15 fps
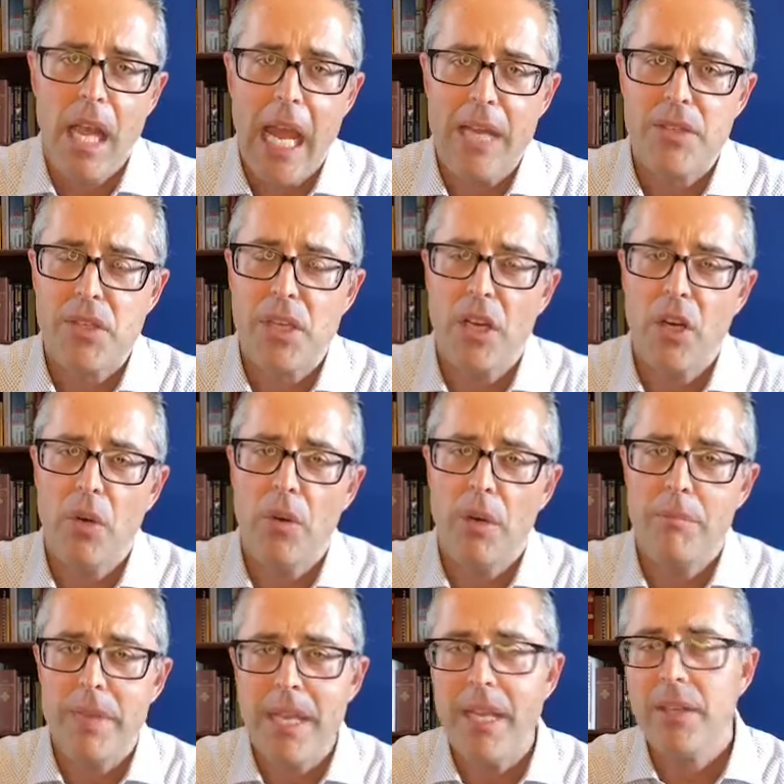And so
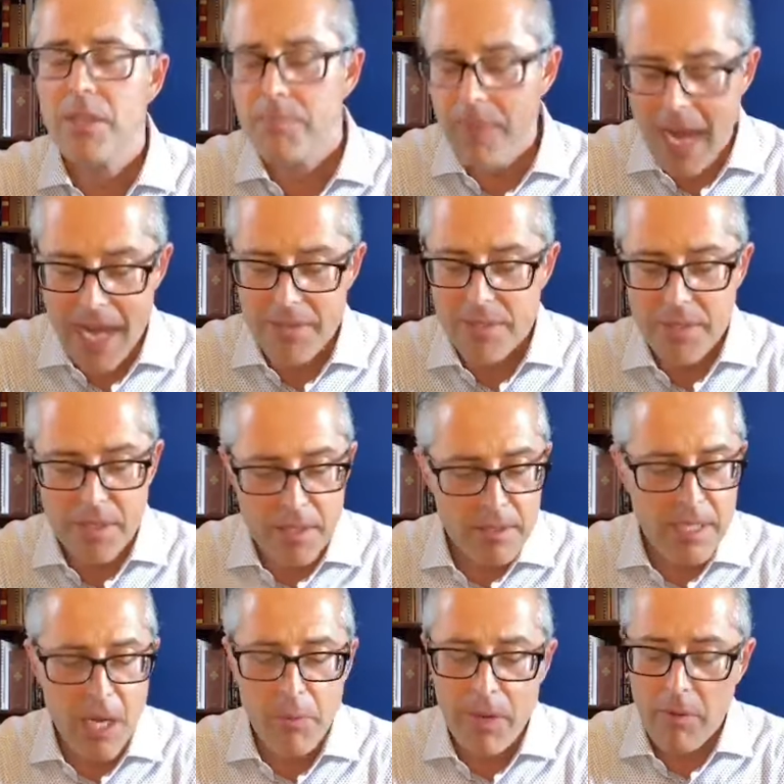me and the
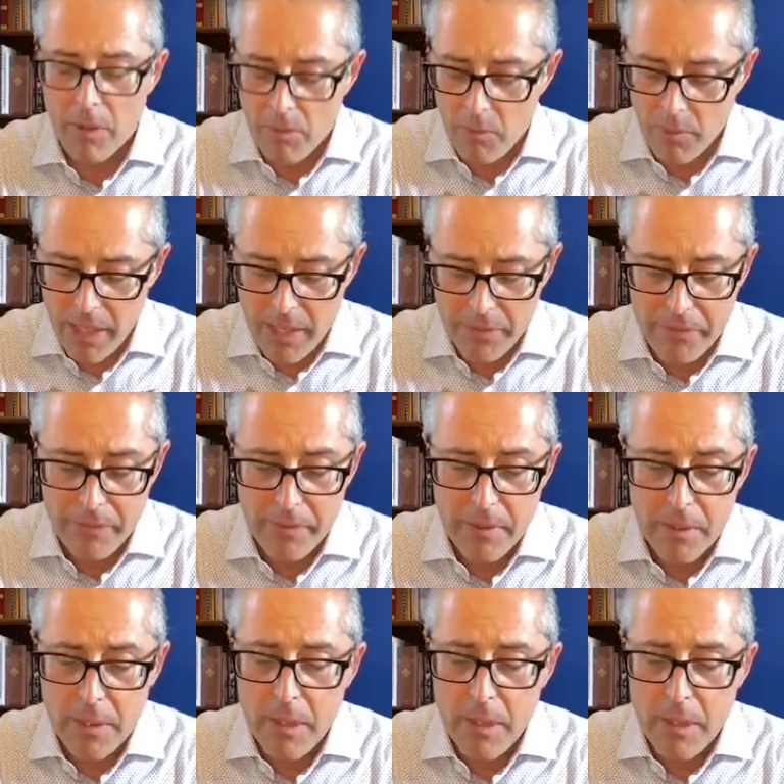pastor that we were with